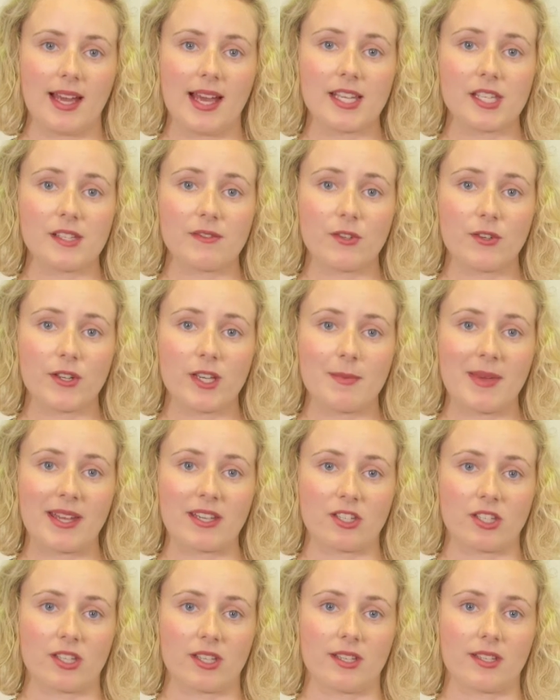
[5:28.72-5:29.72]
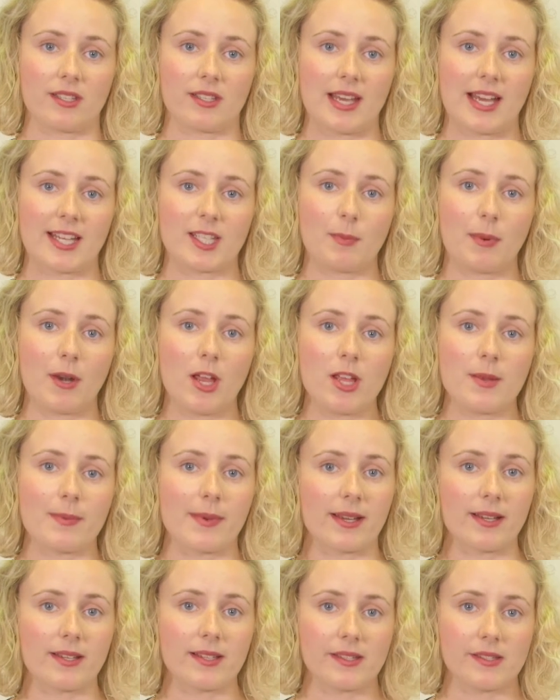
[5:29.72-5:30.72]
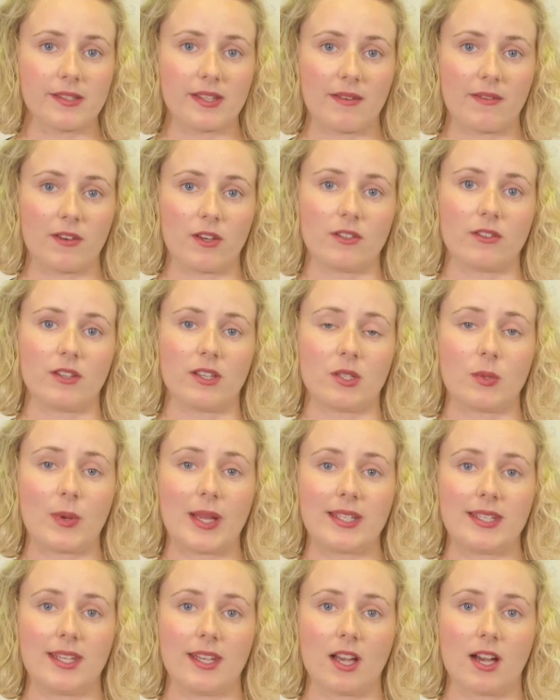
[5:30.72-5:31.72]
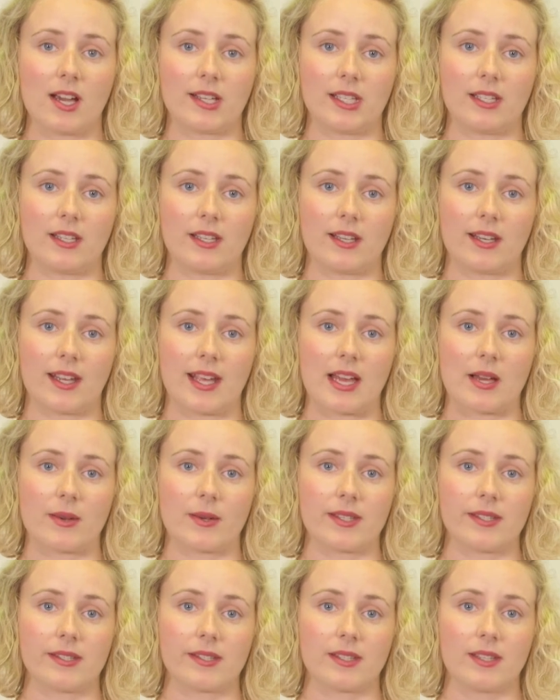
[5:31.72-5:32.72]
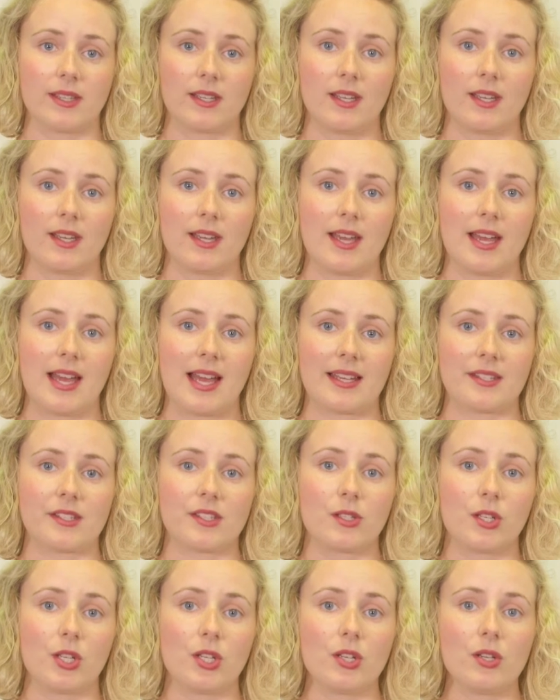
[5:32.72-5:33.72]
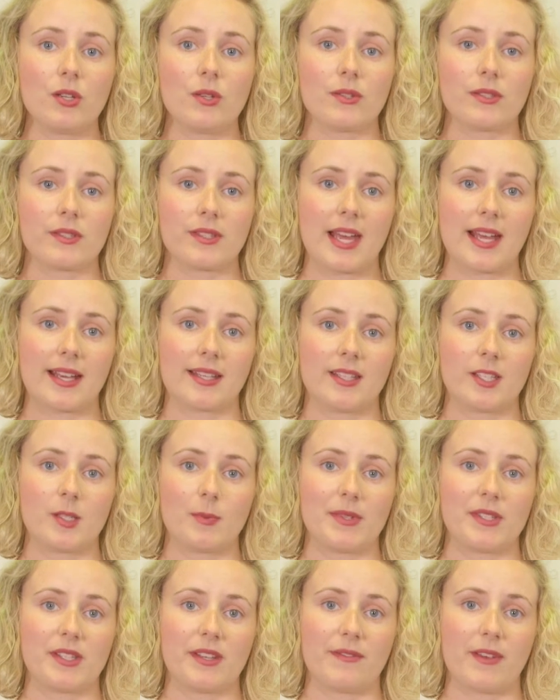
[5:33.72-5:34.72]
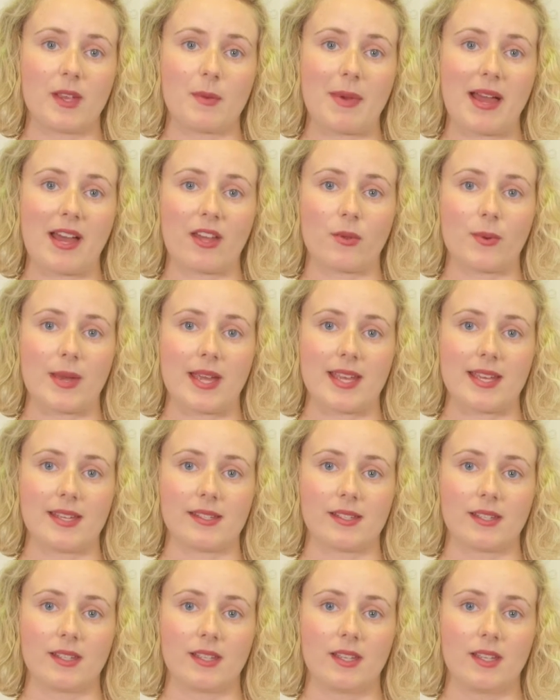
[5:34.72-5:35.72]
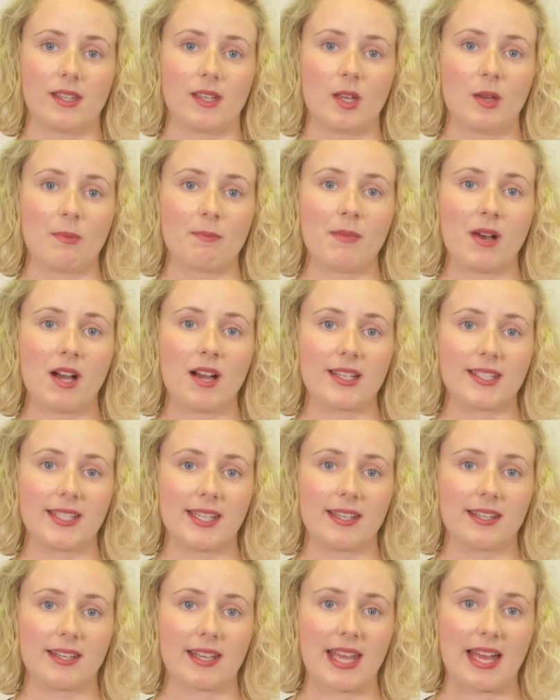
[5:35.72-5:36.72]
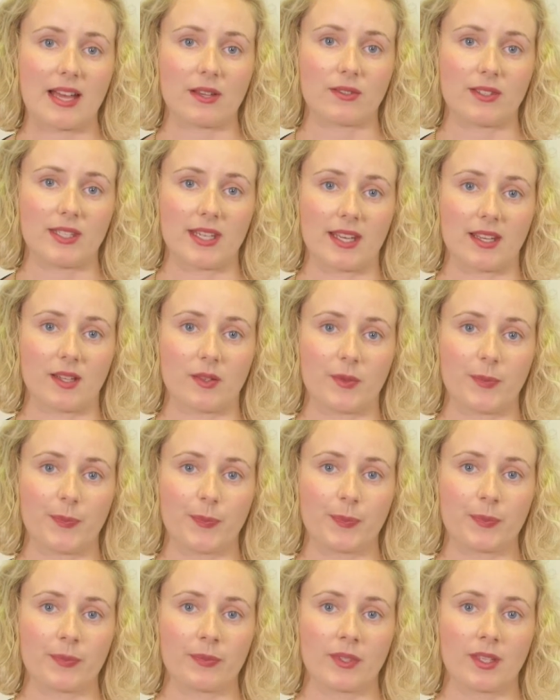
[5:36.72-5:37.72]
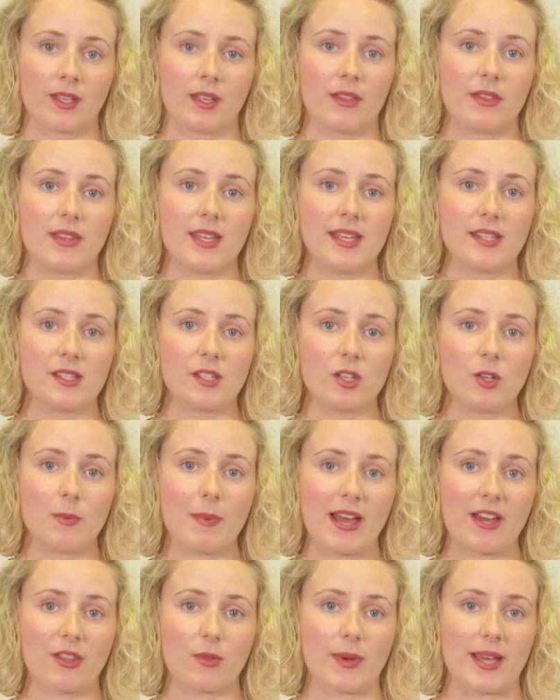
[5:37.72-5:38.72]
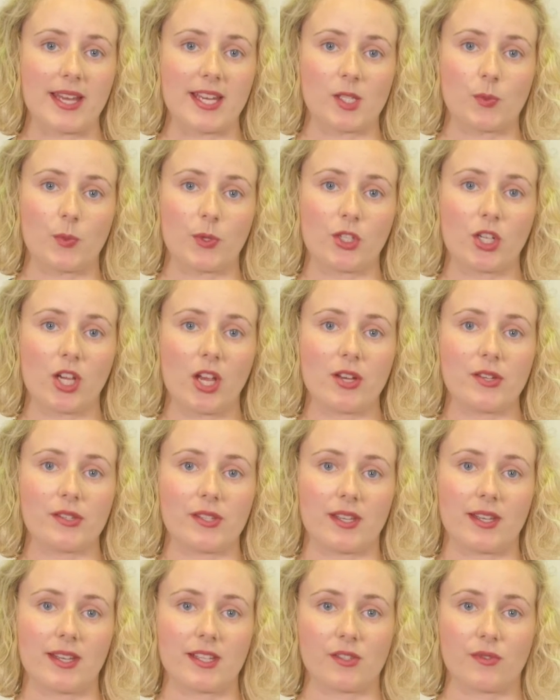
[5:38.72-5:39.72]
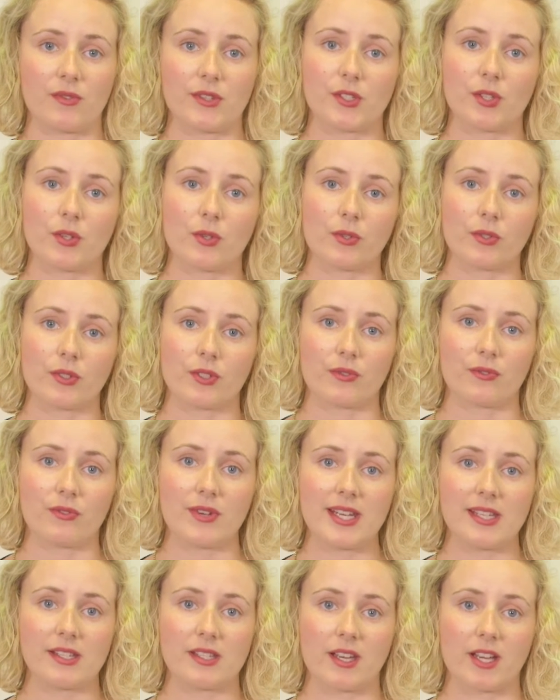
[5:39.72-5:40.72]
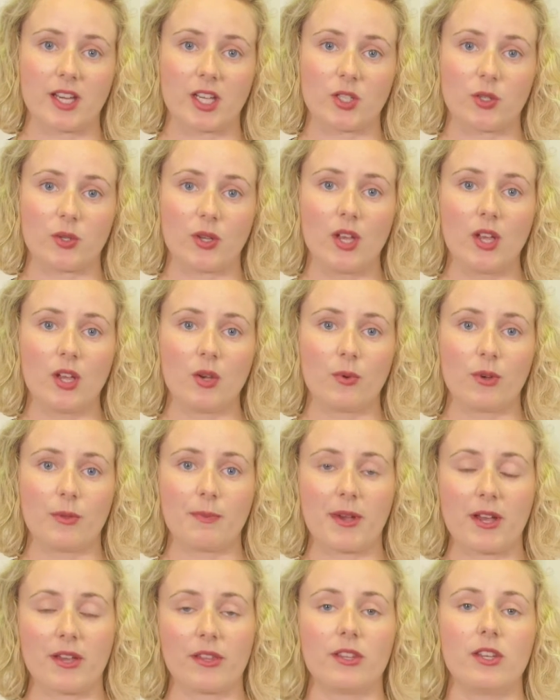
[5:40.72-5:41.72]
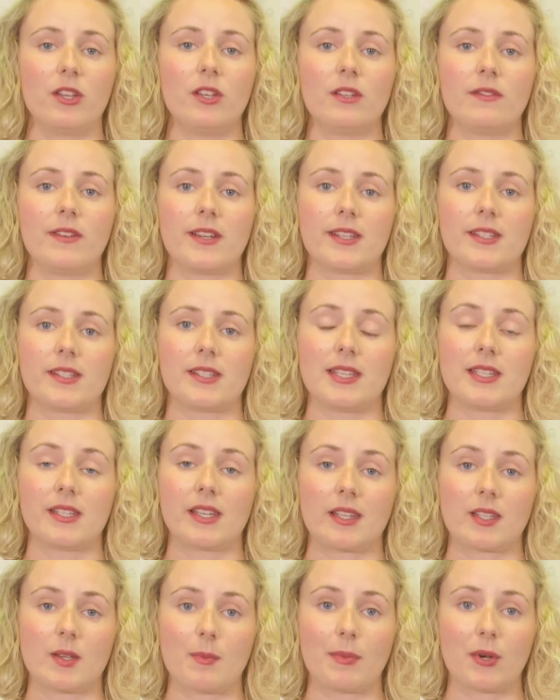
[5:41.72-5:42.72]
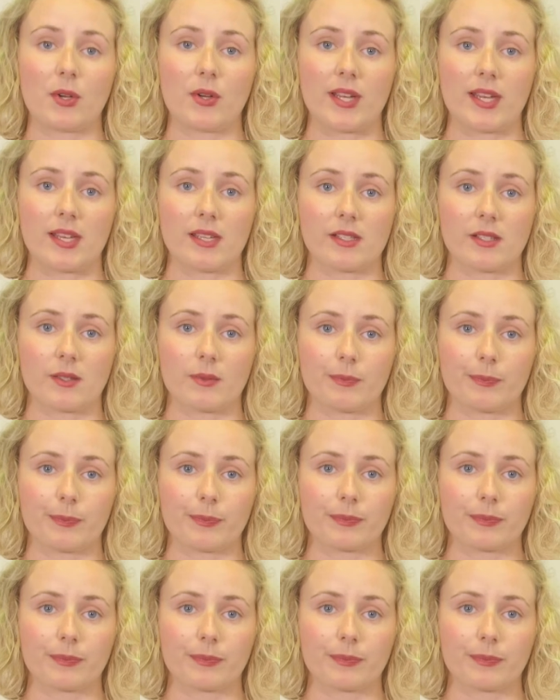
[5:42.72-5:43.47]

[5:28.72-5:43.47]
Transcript: As I've already mentioned, our diploma, 720 guided learning hours, has 2 sector-specific pathways, marketing and accounting. These 2 pathways were chosen as a result of research with both universities and employers.